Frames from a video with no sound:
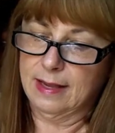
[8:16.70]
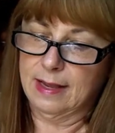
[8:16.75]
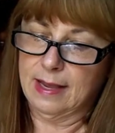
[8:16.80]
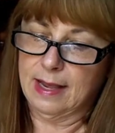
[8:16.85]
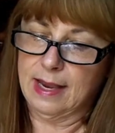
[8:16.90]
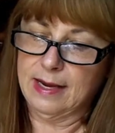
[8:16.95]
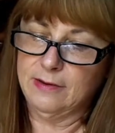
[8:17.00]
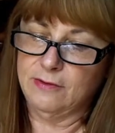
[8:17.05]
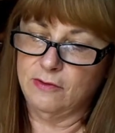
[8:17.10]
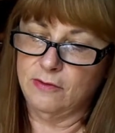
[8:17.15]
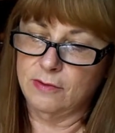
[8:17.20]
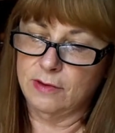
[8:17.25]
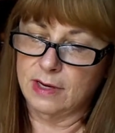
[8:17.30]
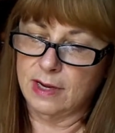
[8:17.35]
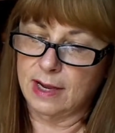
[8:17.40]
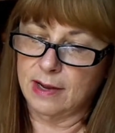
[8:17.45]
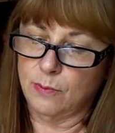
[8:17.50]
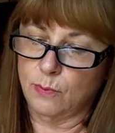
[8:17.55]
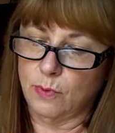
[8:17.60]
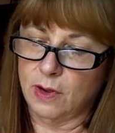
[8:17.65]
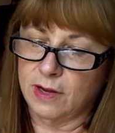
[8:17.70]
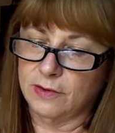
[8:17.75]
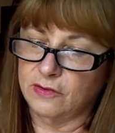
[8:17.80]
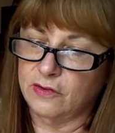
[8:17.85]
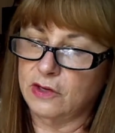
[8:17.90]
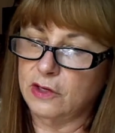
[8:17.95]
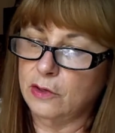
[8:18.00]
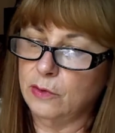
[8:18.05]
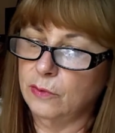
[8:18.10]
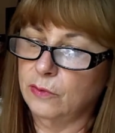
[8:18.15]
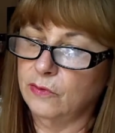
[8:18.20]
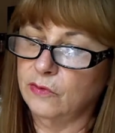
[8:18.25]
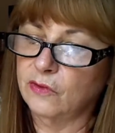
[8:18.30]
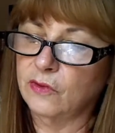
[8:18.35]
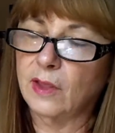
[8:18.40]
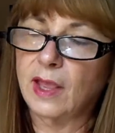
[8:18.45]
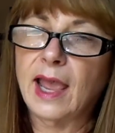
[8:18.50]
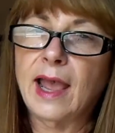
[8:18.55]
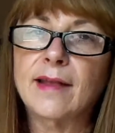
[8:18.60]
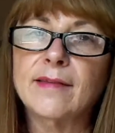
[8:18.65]
I do not want to use
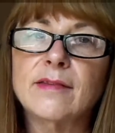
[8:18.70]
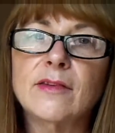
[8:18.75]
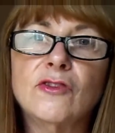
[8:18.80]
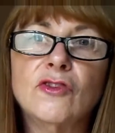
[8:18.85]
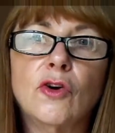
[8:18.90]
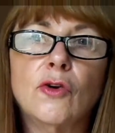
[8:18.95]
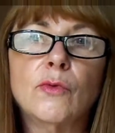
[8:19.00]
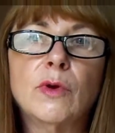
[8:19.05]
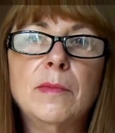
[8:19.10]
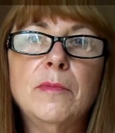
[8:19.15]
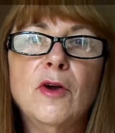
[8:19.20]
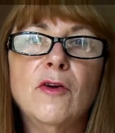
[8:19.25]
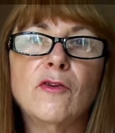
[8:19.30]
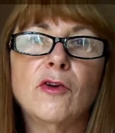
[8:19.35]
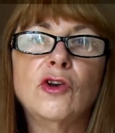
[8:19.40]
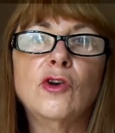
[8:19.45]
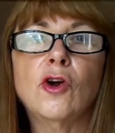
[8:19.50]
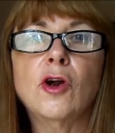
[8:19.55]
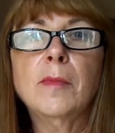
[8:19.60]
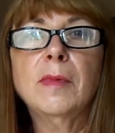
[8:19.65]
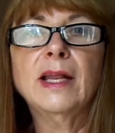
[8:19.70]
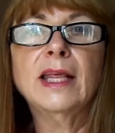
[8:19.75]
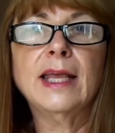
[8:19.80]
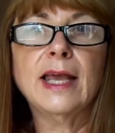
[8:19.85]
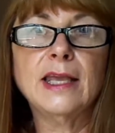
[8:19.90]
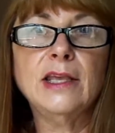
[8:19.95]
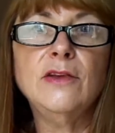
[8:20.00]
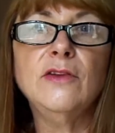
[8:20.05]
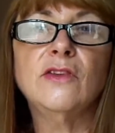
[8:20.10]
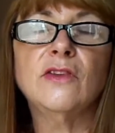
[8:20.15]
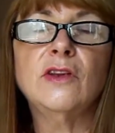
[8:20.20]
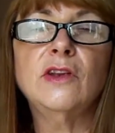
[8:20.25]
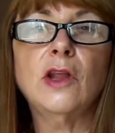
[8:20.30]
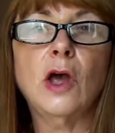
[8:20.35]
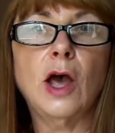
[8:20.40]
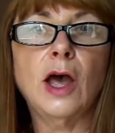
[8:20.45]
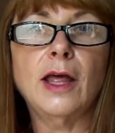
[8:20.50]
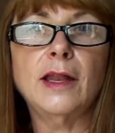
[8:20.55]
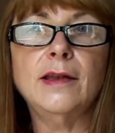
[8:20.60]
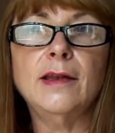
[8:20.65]
acetone remover. Normally I use a
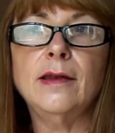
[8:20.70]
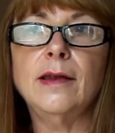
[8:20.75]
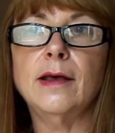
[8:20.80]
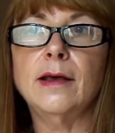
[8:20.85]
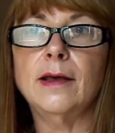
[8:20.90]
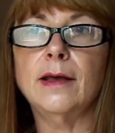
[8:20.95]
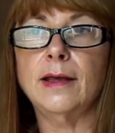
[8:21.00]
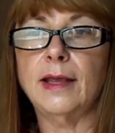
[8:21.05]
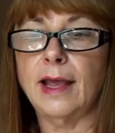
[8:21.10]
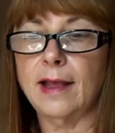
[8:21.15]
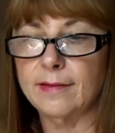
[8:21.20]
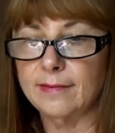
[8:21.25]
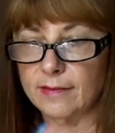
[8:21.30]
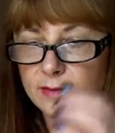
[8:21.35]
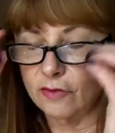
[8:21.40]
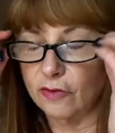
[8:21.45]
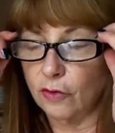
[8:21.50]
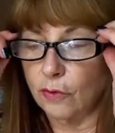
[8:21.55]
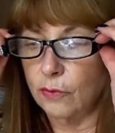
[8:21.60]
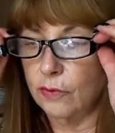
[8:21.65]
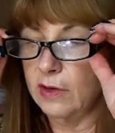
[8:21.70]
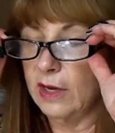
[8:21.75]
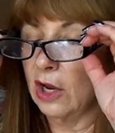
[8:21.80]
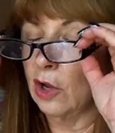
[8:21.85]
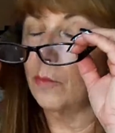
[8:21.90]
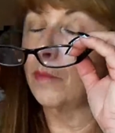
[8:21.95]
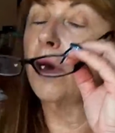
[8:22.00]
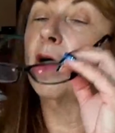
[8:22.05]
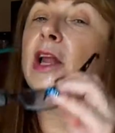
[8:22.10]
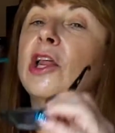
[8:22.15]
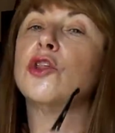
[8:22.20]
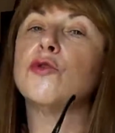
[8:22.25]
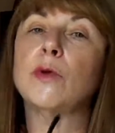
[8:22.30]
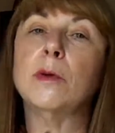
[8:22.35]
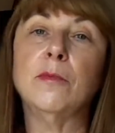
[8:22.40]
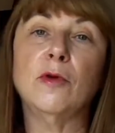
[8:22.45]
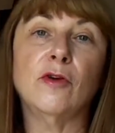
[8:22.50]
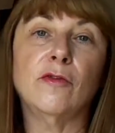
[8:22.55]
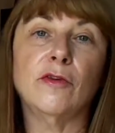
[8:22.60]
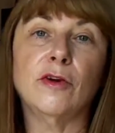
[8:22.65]
non-acetone nail polish
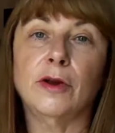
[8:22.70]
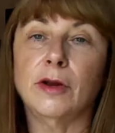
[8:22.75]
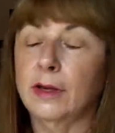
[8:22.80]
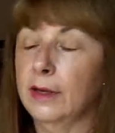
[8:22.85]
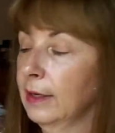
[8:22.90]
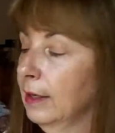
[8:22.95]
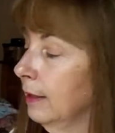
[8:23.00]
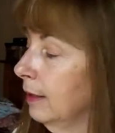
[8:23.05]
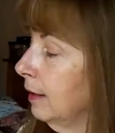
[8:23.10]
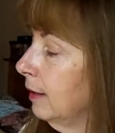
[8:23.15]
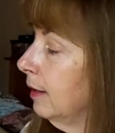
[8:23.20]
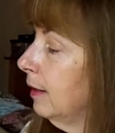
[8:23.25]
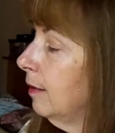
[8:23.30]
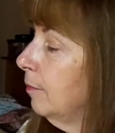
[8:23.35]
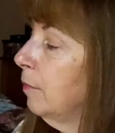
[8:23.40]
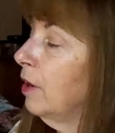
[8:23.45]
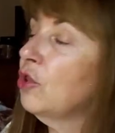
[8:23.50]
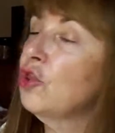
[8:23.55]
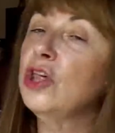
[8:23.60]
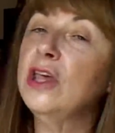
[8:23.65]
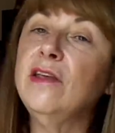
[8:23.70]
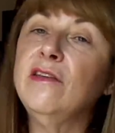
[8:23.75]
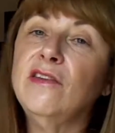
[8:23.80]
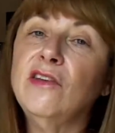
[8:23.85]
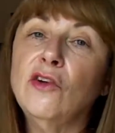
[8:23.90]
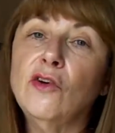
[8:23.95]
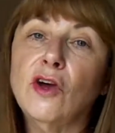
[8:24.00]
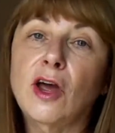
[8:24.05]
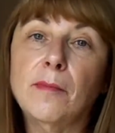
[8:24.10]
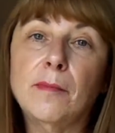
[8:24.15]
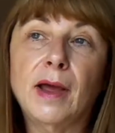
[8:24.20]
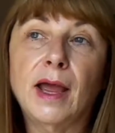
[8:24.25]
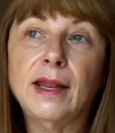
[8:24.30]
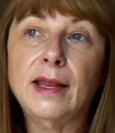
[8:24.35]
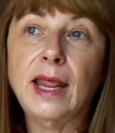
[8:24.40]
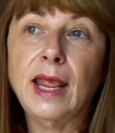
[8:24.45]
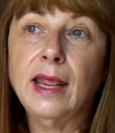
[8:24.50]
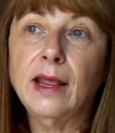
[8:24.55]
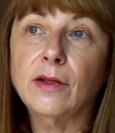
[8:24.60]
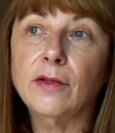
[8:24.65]
remover. Much easier on my
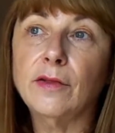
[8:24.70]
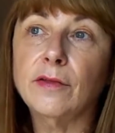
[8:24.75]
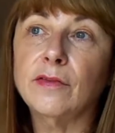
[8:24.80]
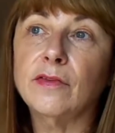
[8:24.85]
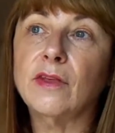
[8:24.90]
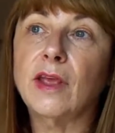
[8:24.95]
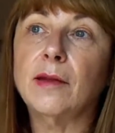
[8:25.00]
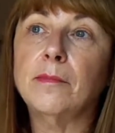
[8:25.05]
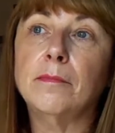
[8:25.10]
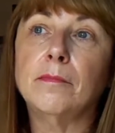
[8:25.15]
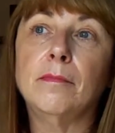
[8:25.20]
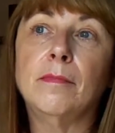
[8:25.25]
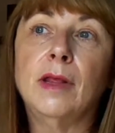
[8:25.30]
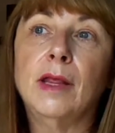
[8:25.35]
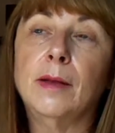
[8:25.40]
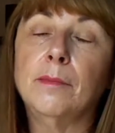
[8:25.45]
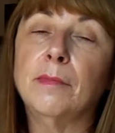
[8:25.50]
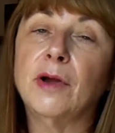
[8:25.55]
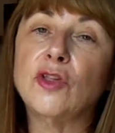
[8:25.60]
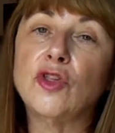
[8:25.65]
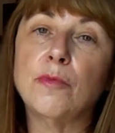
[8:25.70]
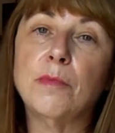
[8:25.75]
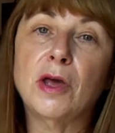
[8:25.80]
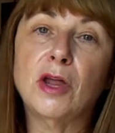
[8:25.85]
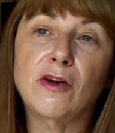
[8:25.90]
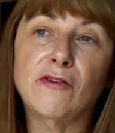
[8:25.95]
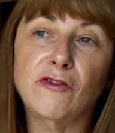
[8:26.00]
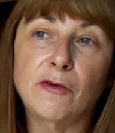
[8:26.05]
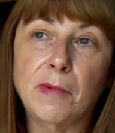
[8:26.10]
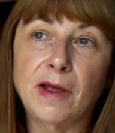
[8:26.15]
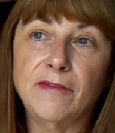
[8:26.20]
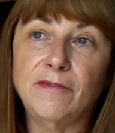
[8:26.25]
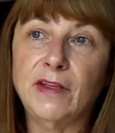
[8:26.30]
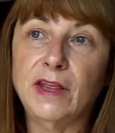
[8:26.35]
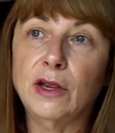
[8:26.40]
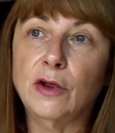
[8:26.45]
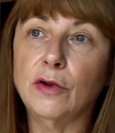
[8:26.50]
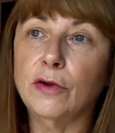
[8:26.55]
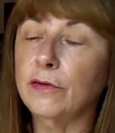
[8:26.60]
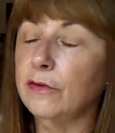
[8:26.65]
nails and much better for my
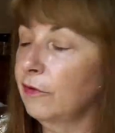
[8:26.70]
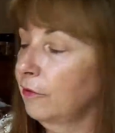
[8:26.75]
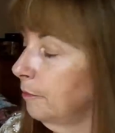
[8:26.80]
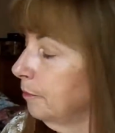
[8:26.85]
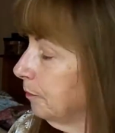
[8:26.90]
fingers.